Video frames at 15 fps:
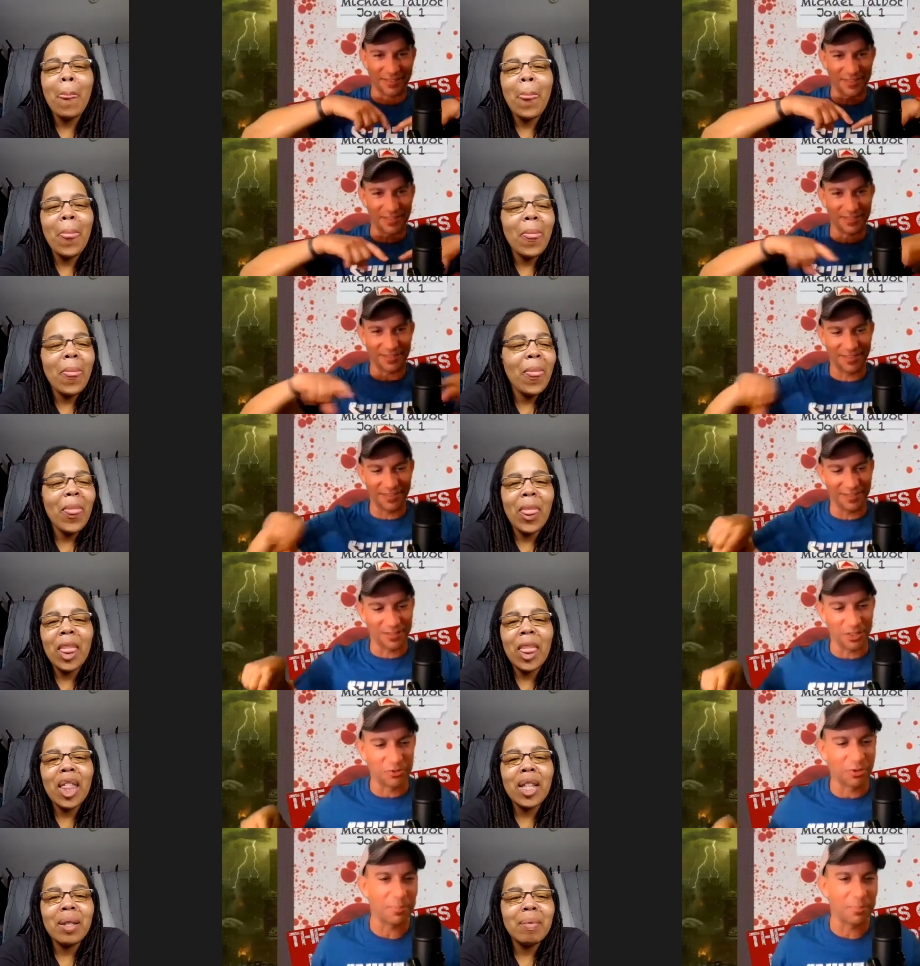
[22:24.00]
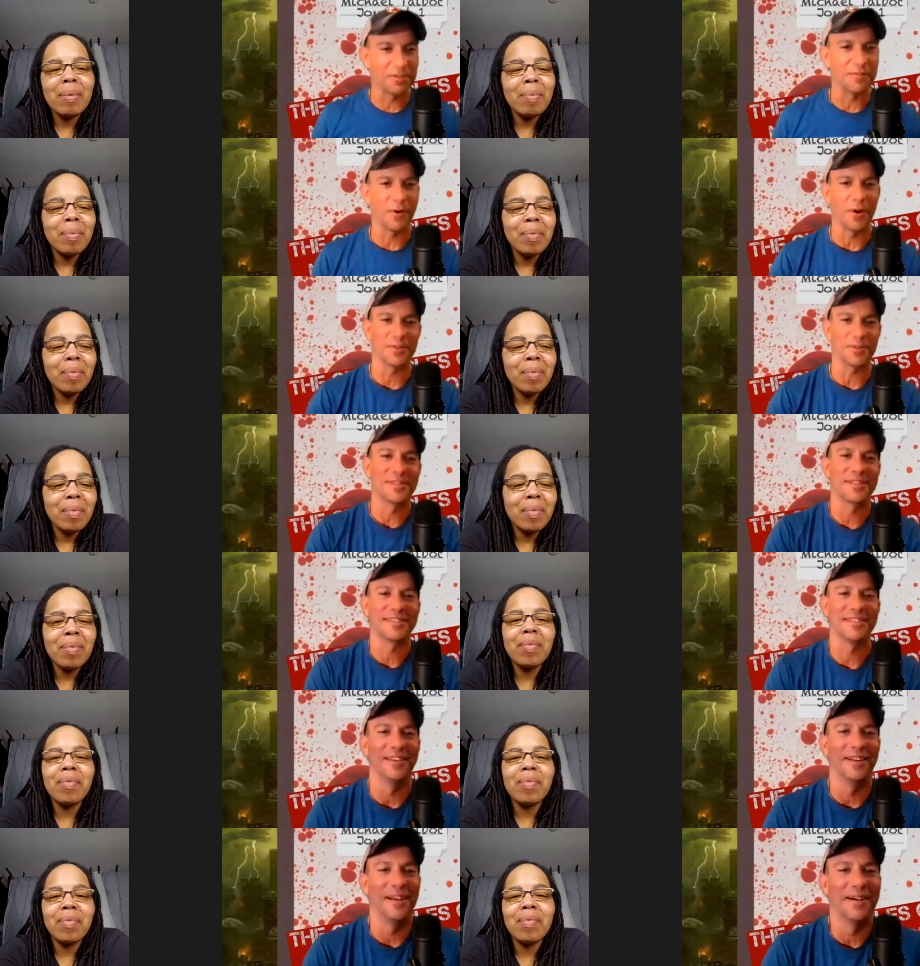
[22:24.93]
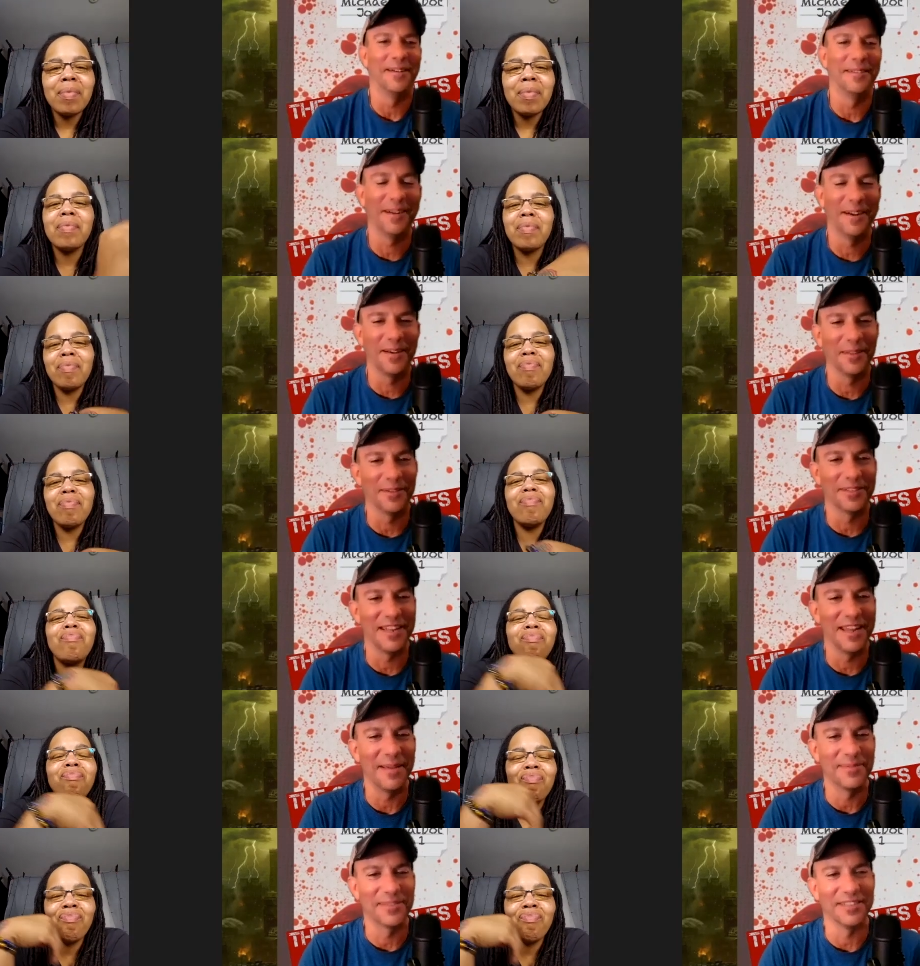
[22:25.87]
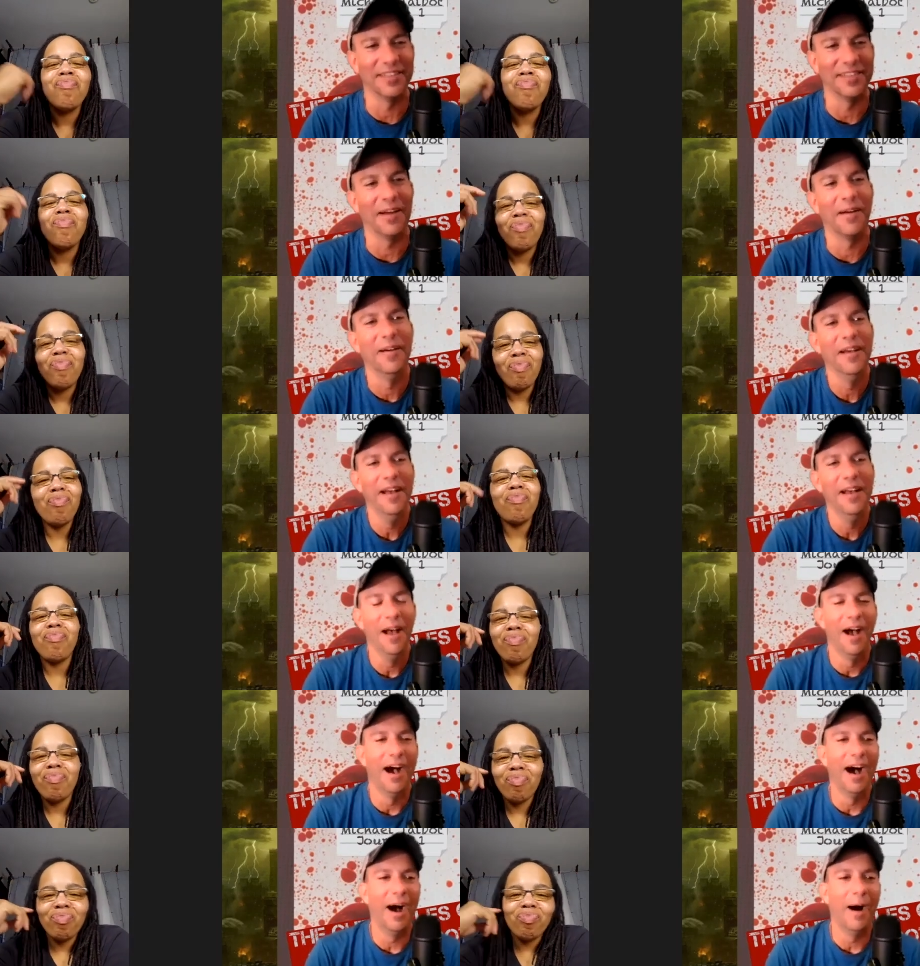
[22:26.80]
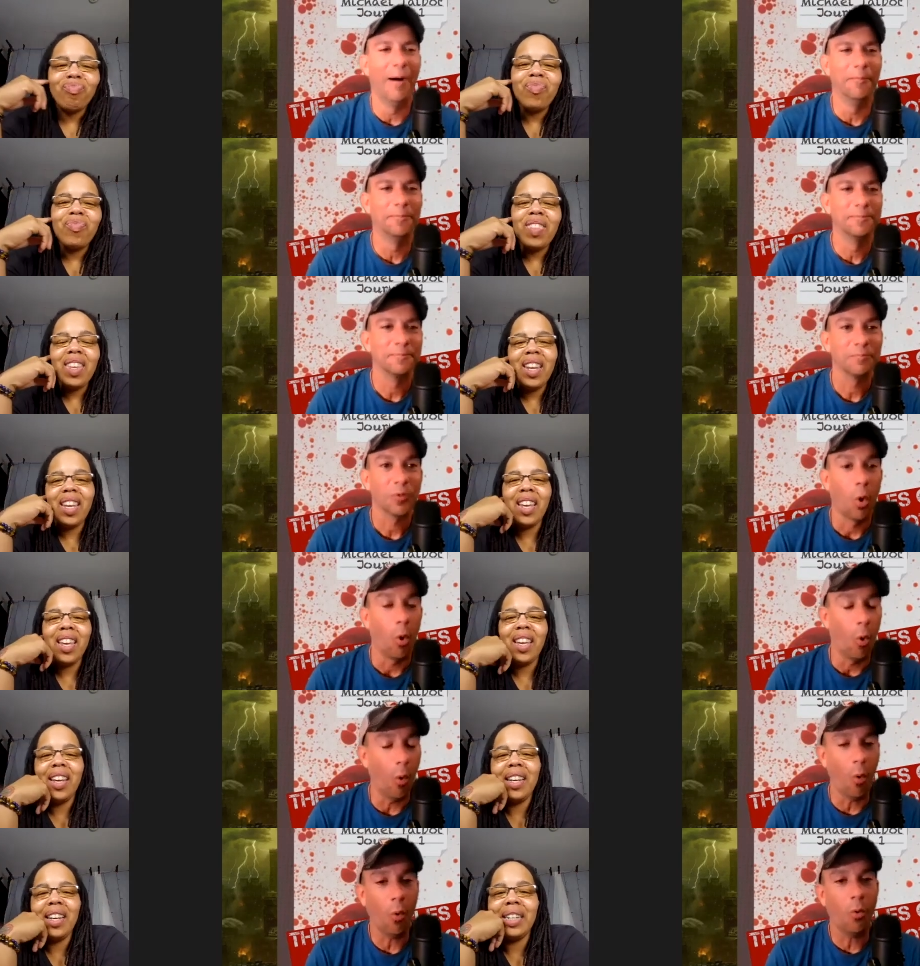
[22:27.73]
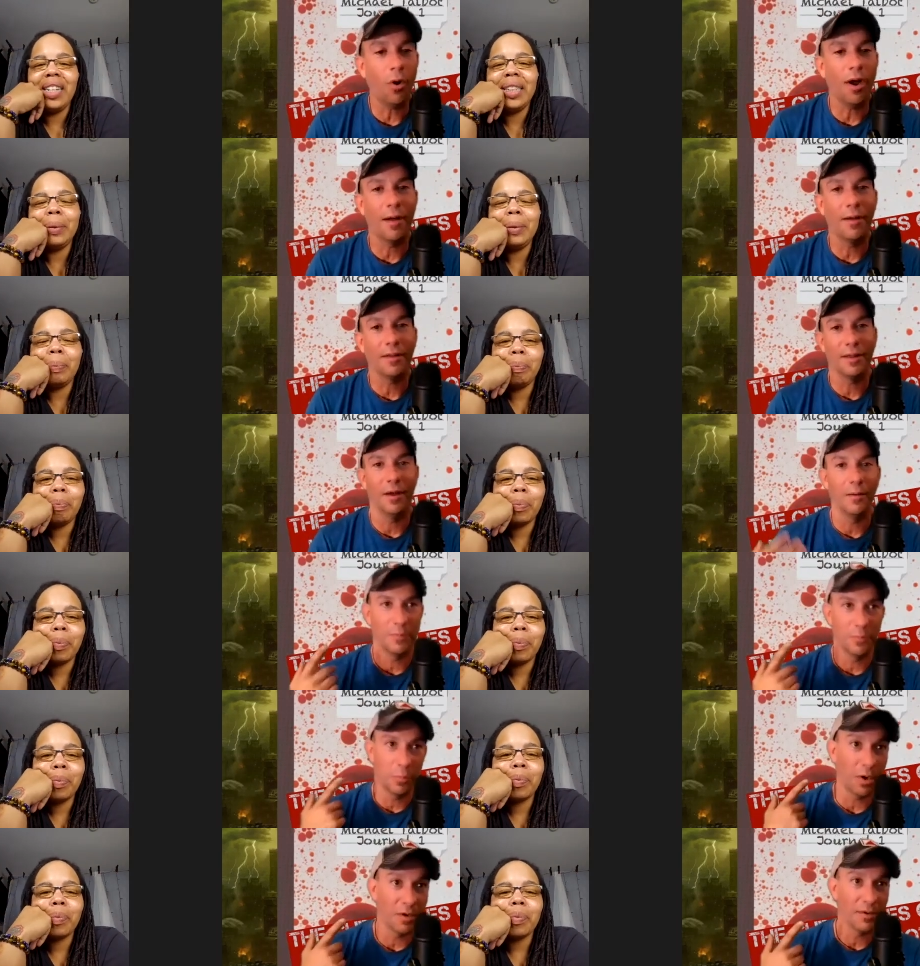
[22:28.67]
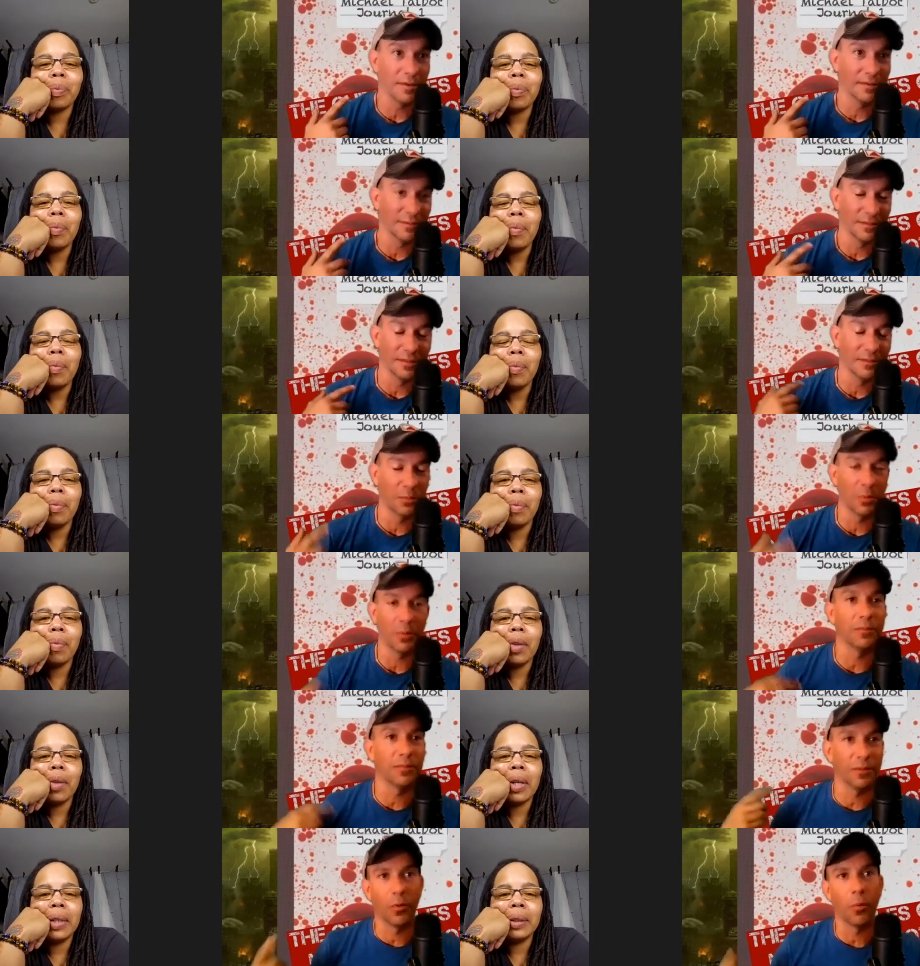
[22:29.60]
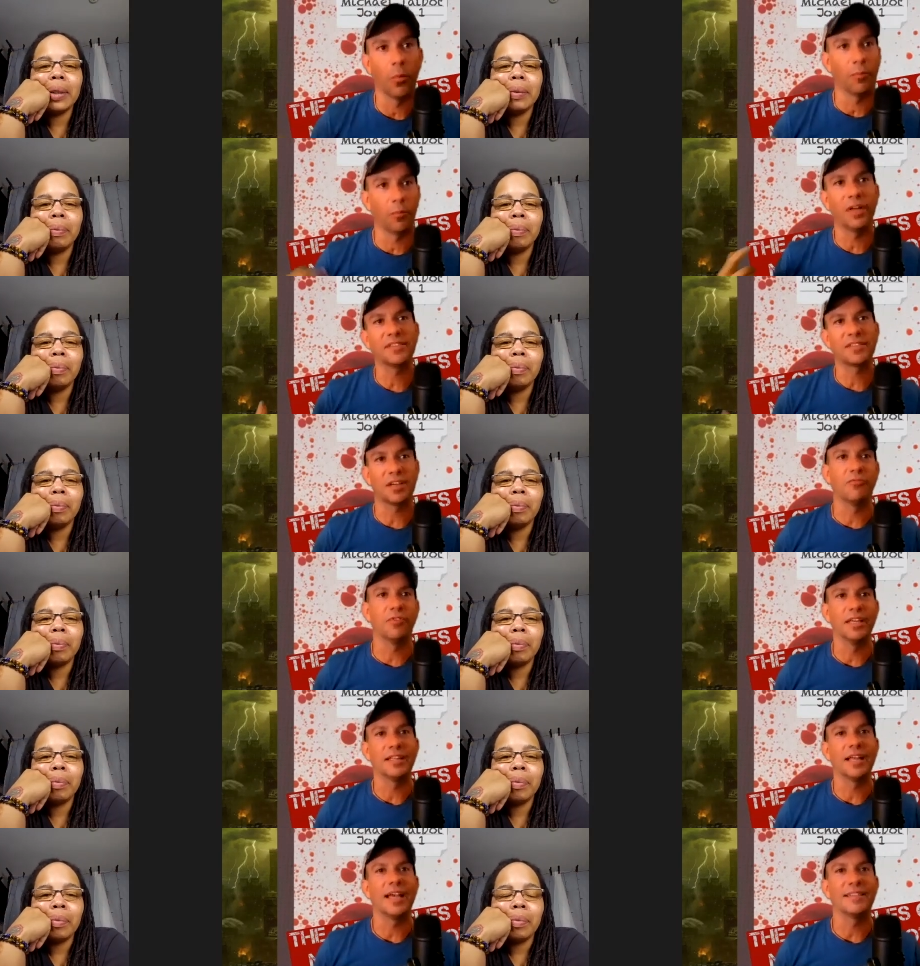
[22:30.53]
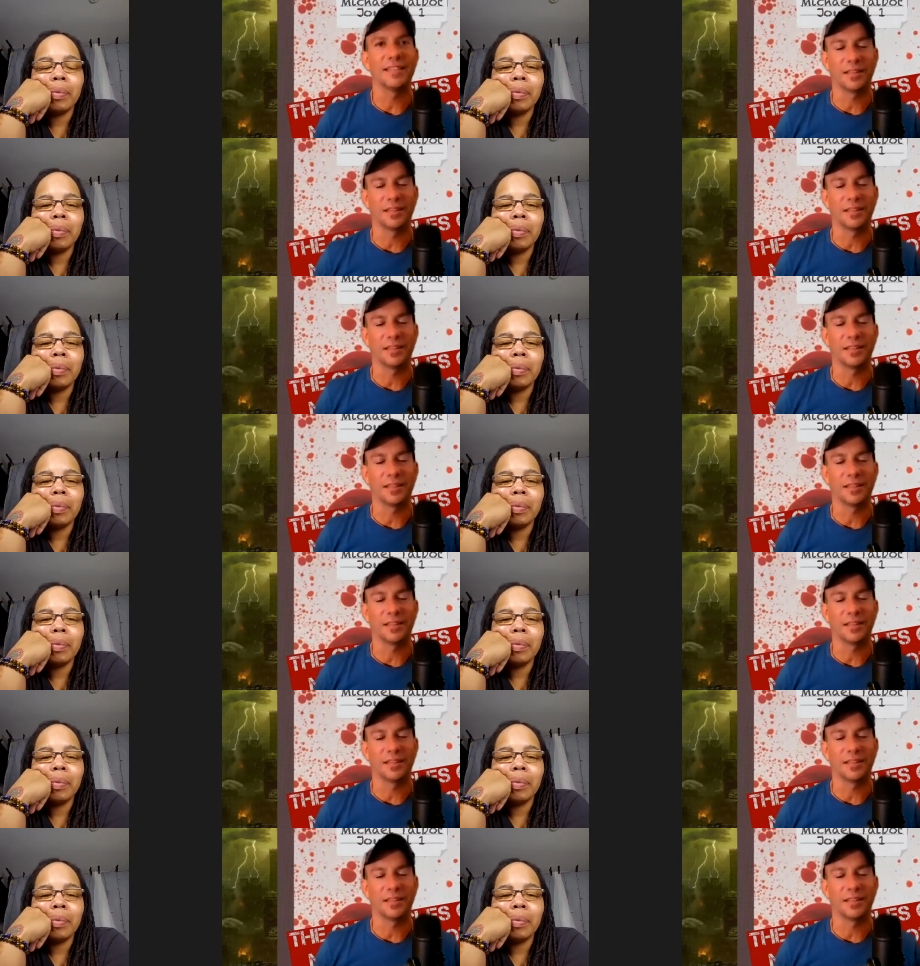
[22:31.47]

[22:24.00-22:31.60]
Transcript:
Speaker 1: the the the, the diverse. you know, mm-hmm. all those mm-hmm. names in there. Um, oh, what once I realized